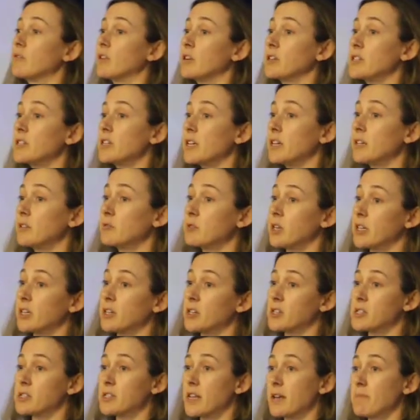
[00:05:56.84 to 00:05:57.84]
are very keen
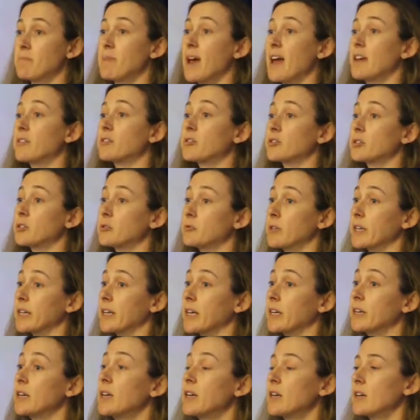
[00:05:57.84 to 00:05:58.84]
ringers. They met through
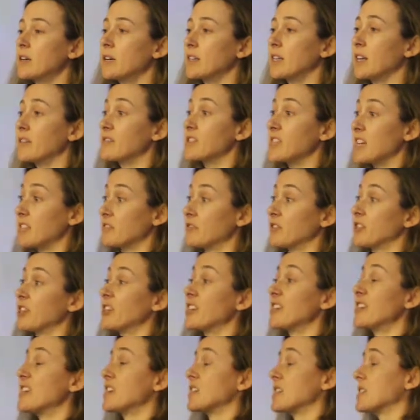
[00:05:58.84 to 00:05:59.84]
ringing, and they've said for
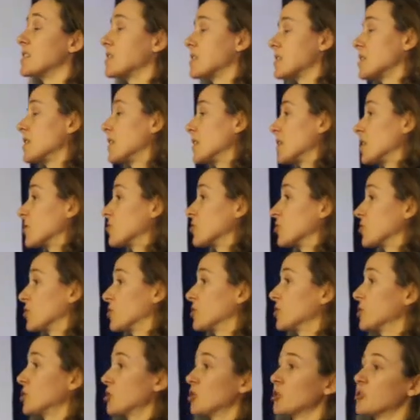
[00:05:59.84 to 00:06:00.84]
years,
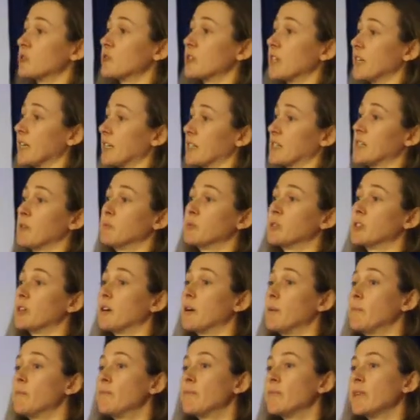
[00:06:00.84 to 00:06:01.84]
Ruth, you should ring
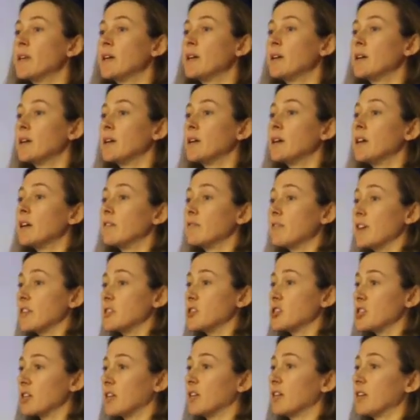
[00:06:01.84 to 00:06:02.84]
sometime.
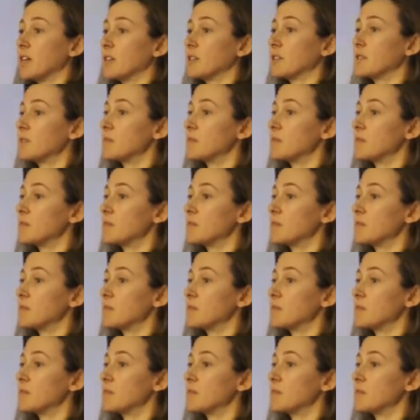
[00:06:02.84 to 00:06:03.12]
Eventually,